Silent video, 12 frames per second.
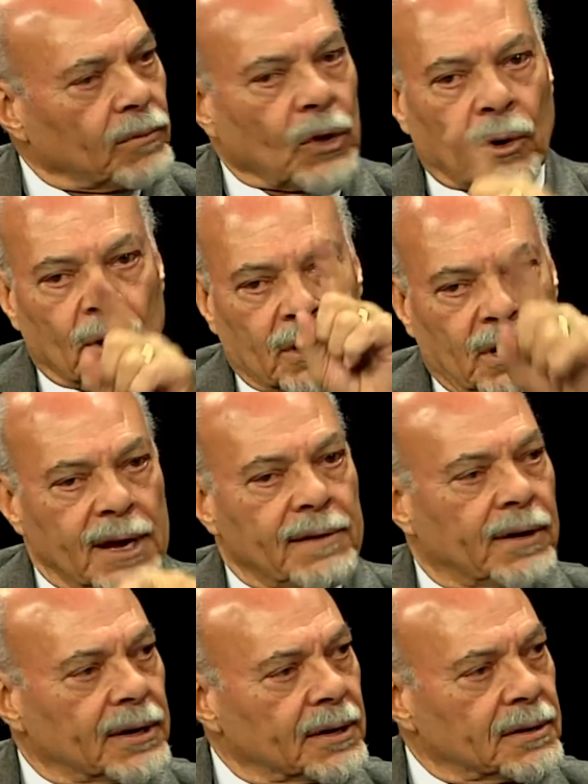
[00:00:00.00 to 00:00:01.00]
or
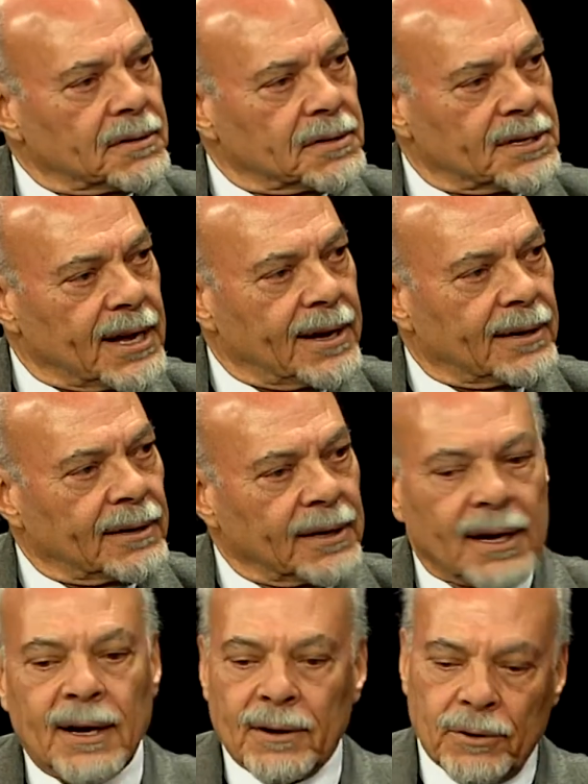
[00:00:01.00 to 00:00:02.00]
Cleveland under Zell,
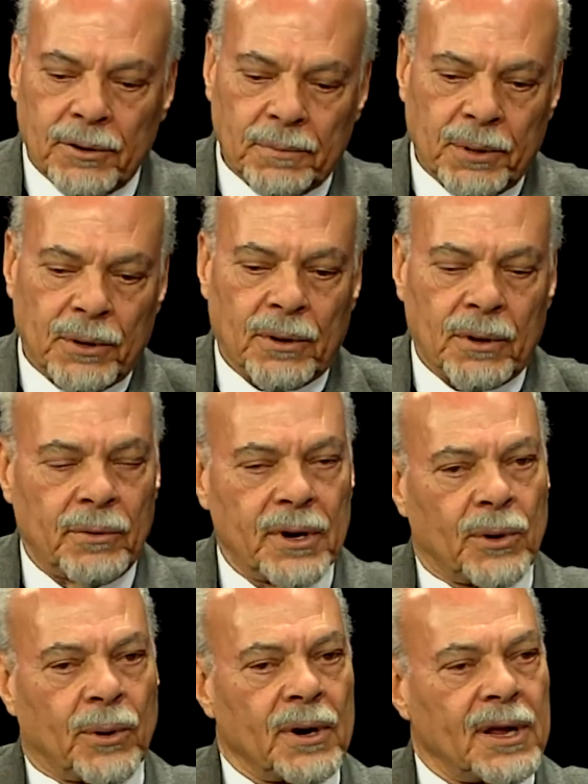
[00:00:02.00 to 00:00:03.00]
you could put on a
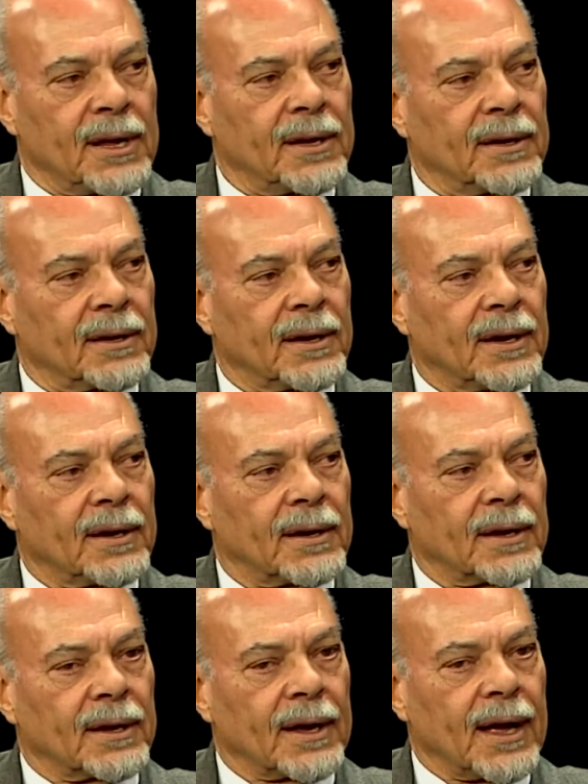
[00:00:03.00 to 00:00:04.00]
recording
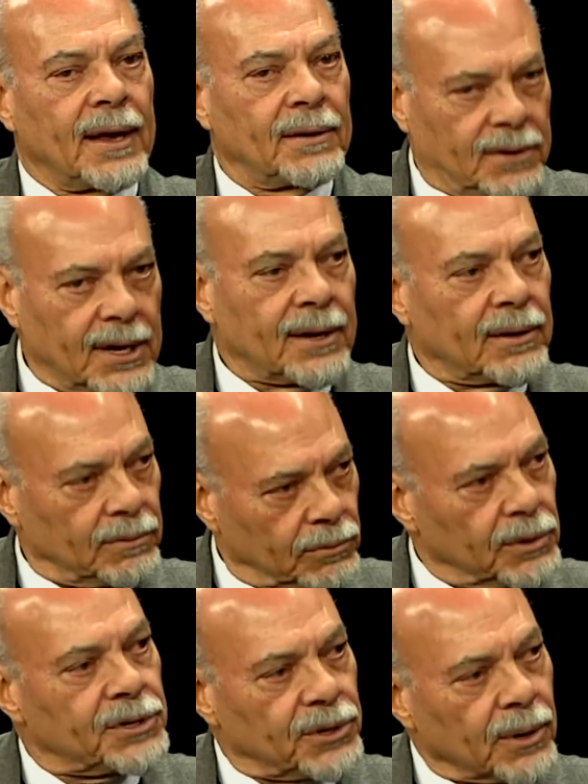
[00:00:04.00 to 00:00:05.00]
and tell
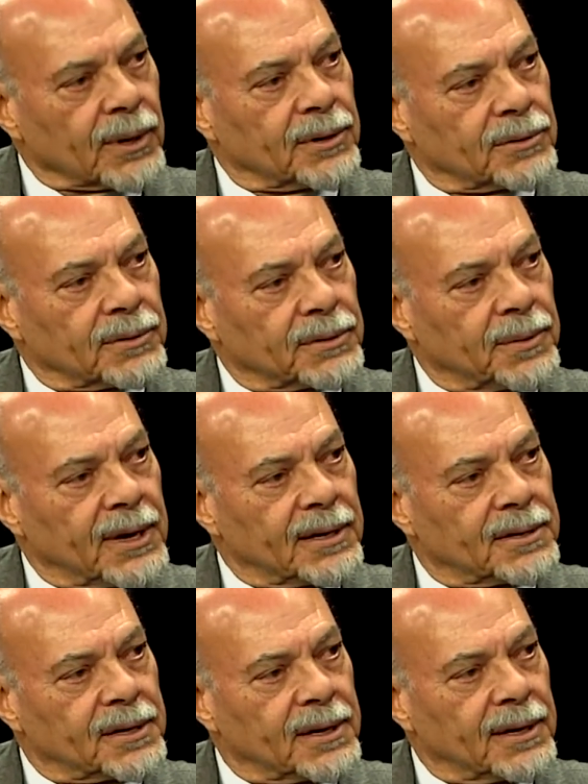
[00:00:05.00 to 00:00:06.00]
which orchestra was which.